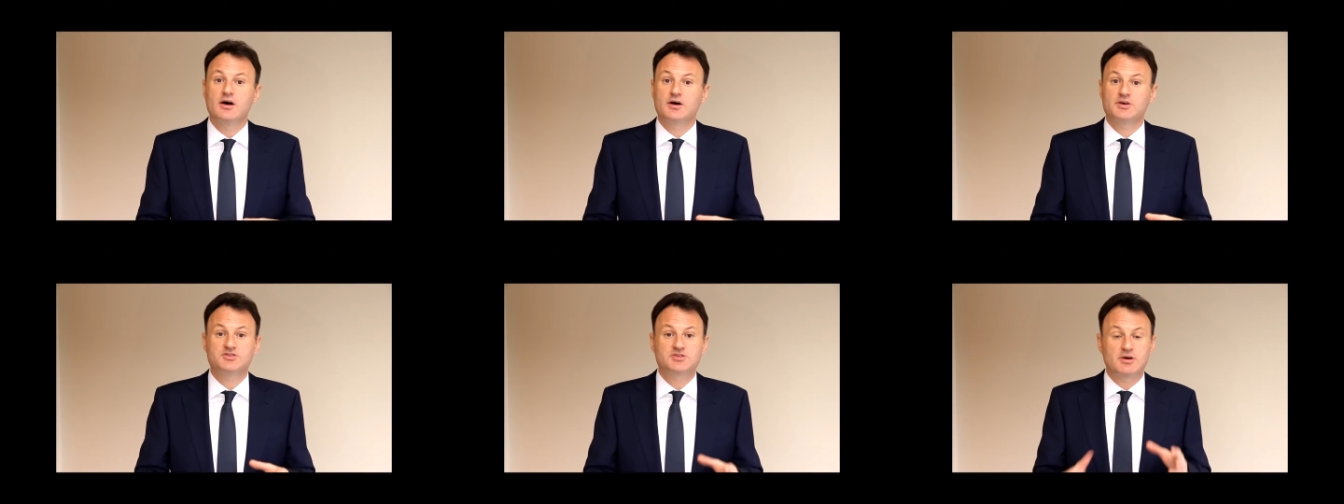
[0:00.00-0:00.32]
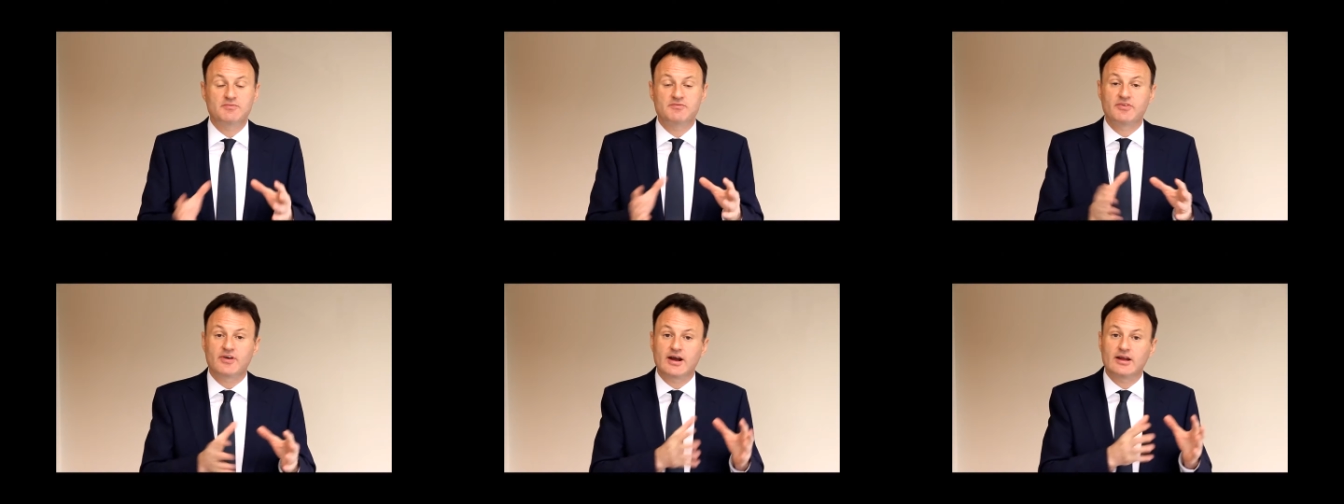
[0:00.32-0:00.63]

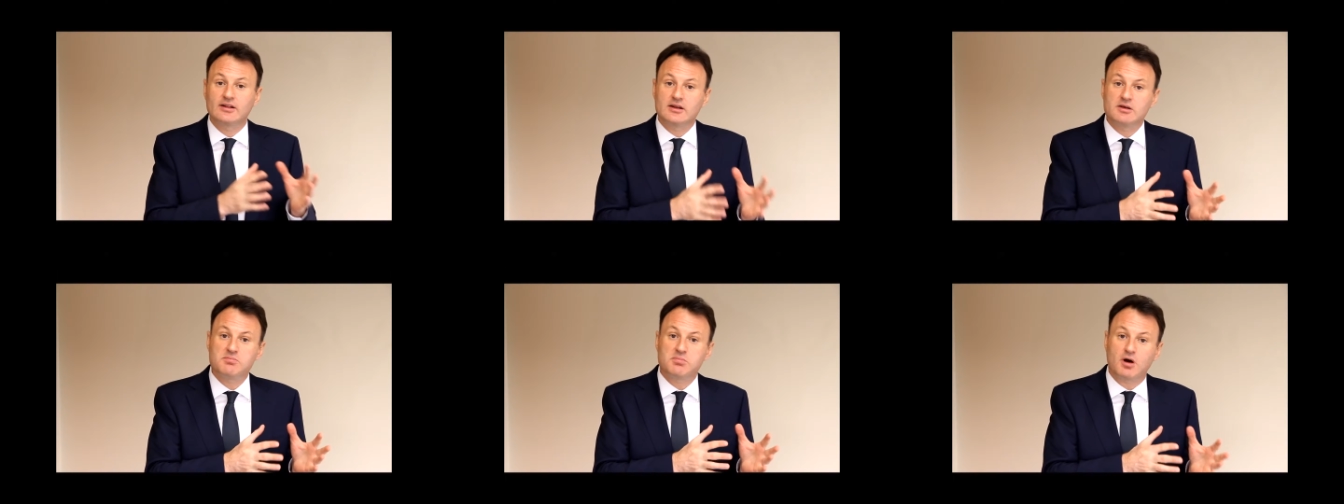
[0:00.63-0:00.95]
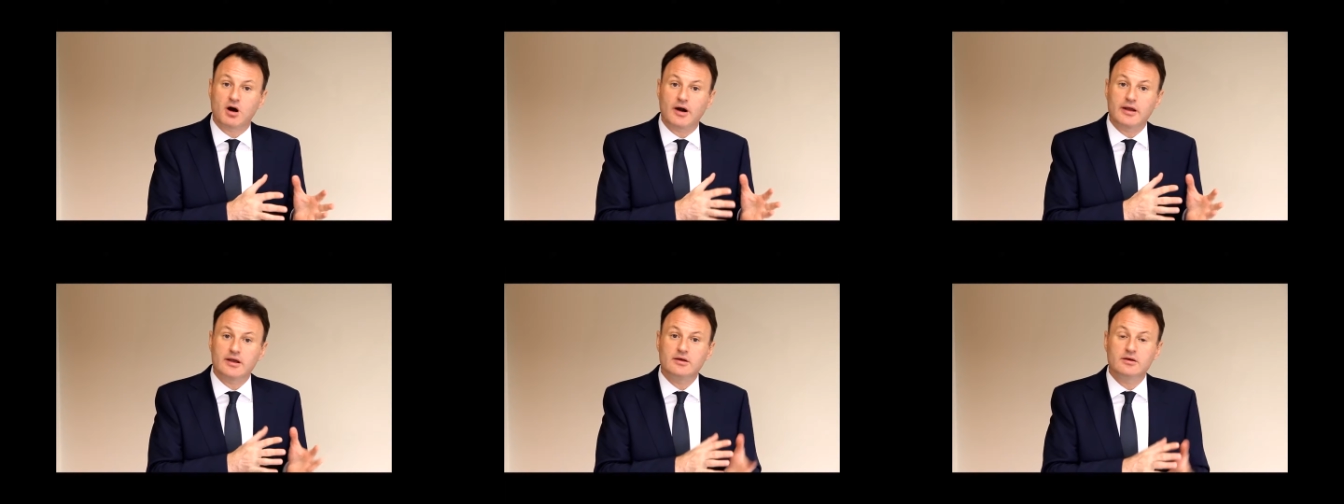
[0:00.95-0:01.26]
Some friendly
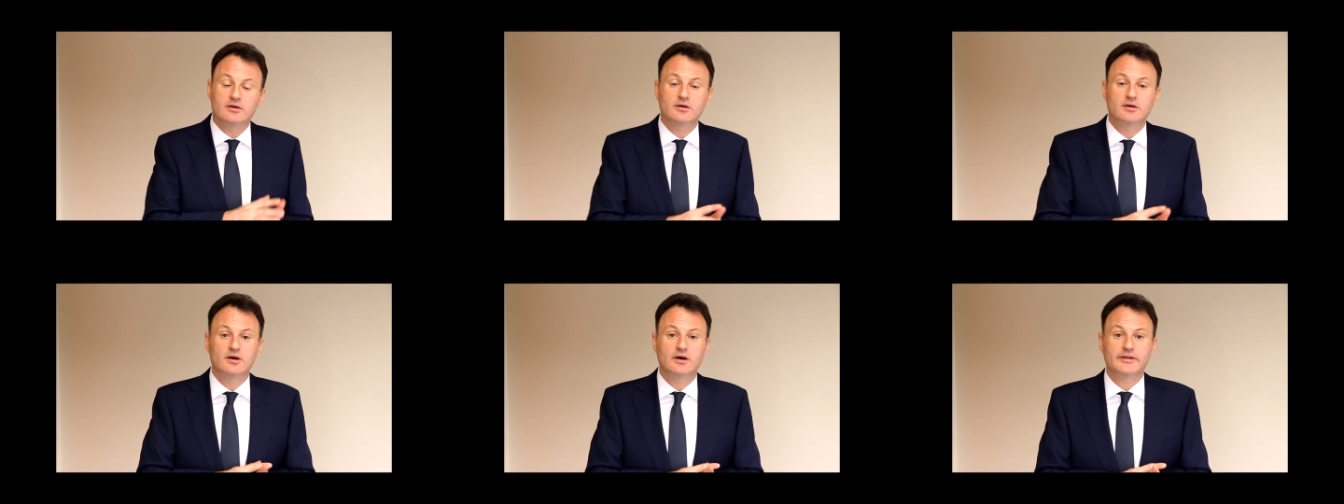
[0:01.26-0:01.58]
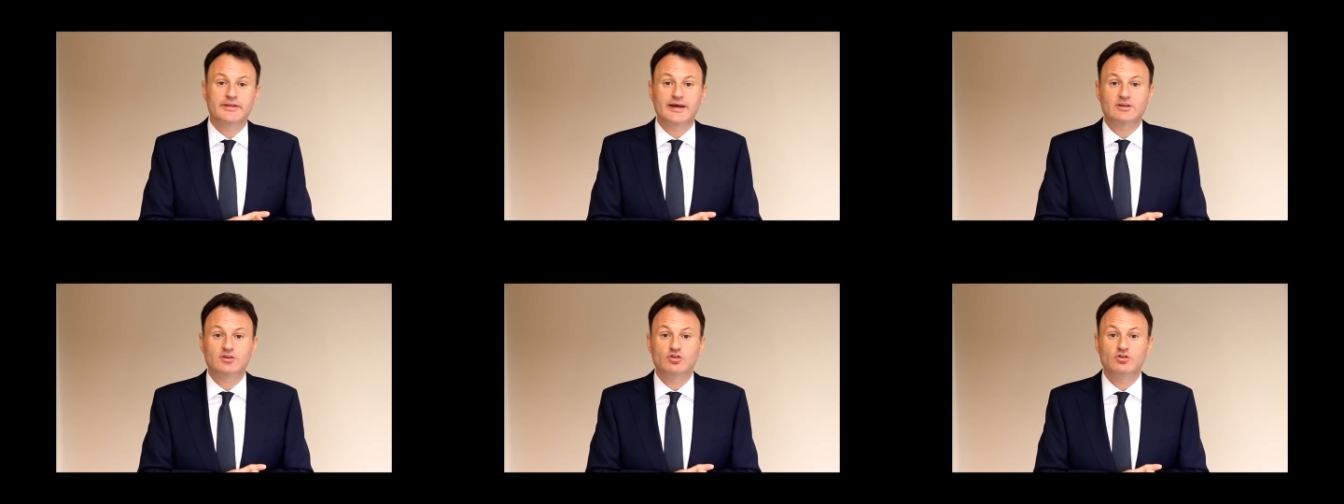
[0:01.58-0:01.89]
party
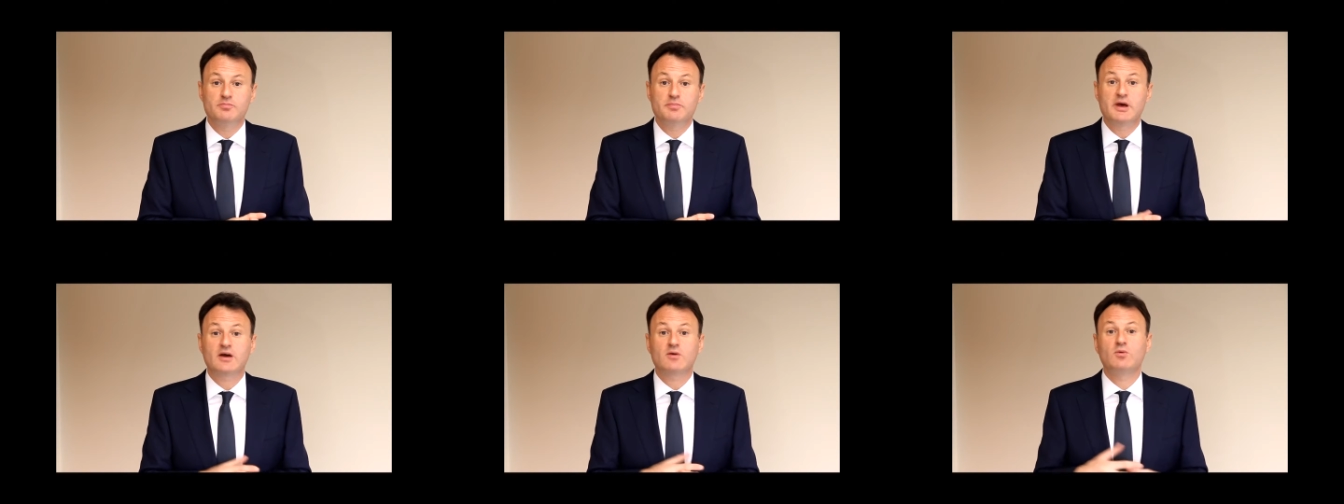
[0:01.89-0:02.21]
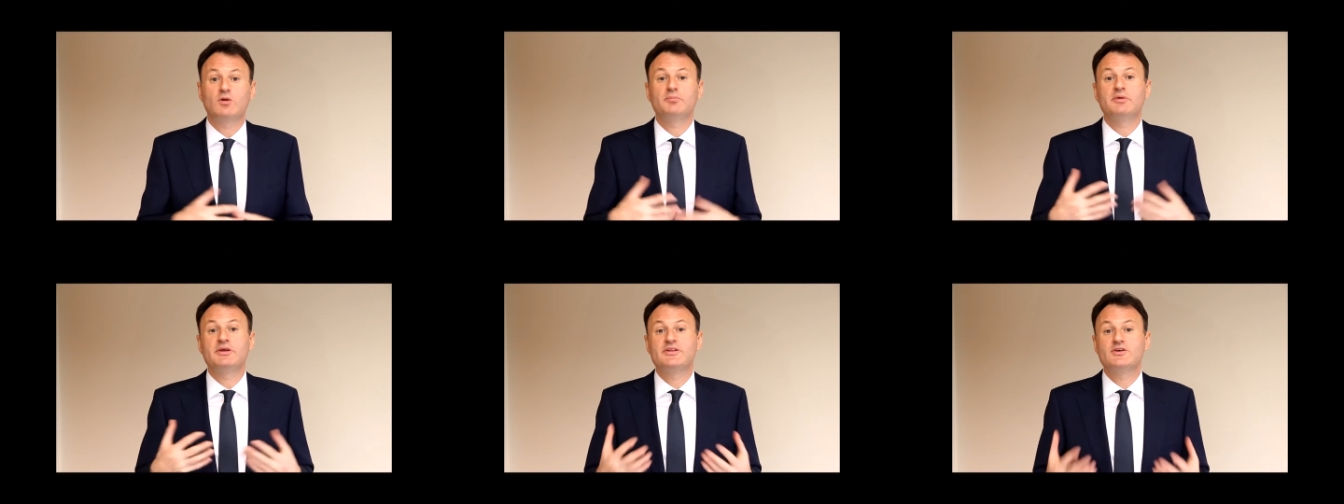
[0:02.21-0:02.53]
that you pick
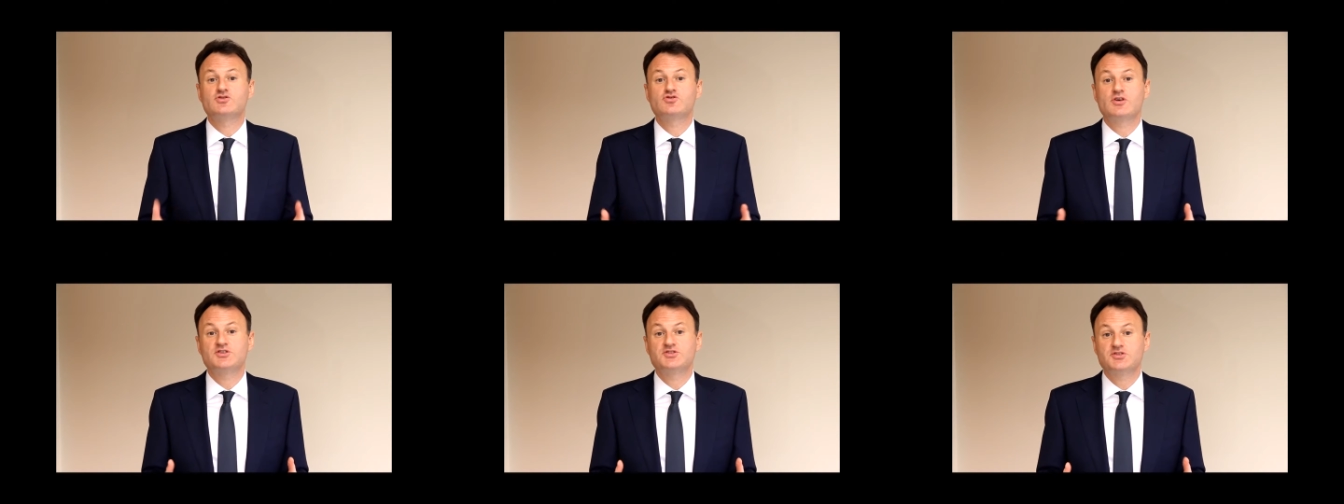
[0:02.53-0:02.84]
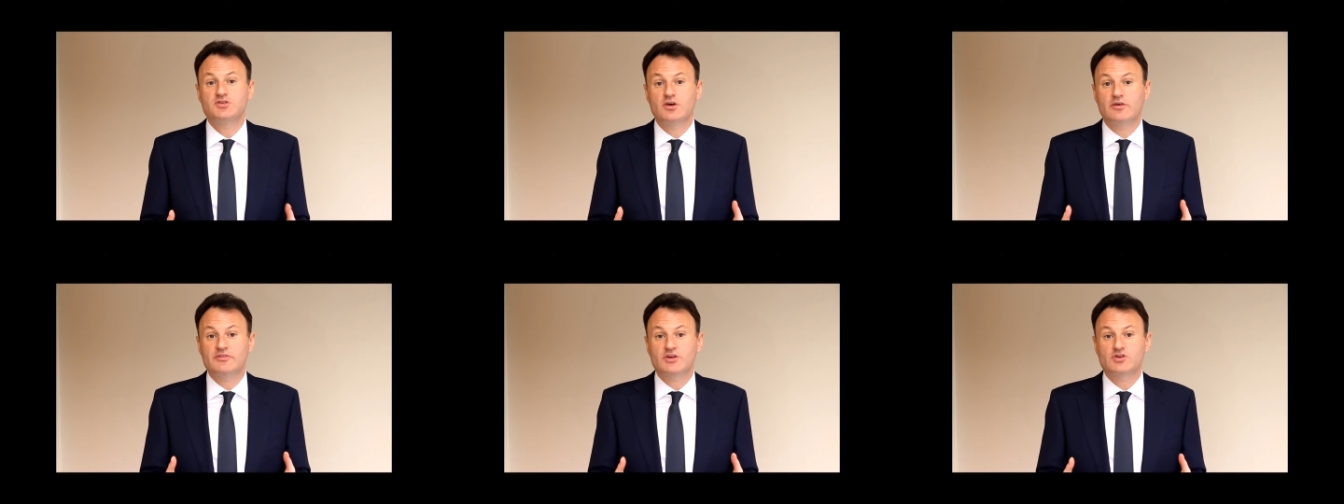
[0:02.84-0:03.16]
will be the
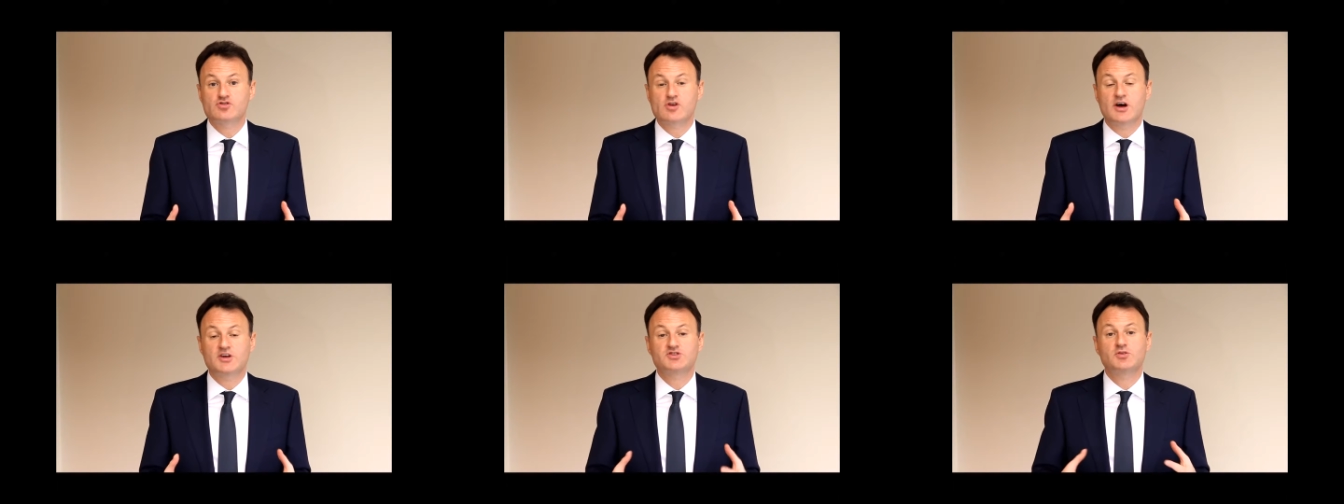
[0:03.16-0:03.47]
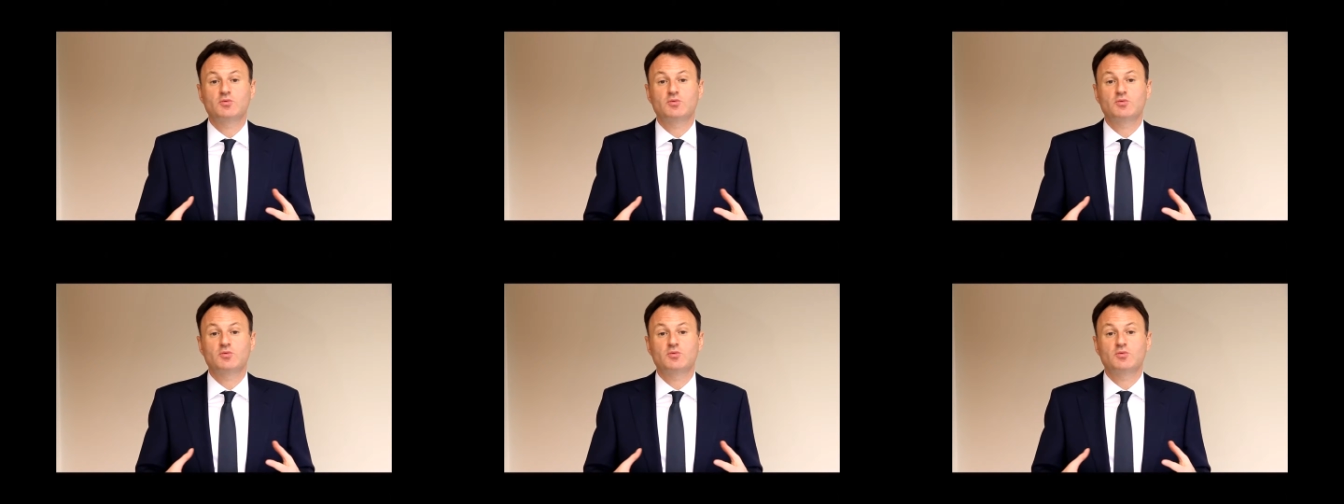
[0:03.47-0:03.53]
trustee of the trust,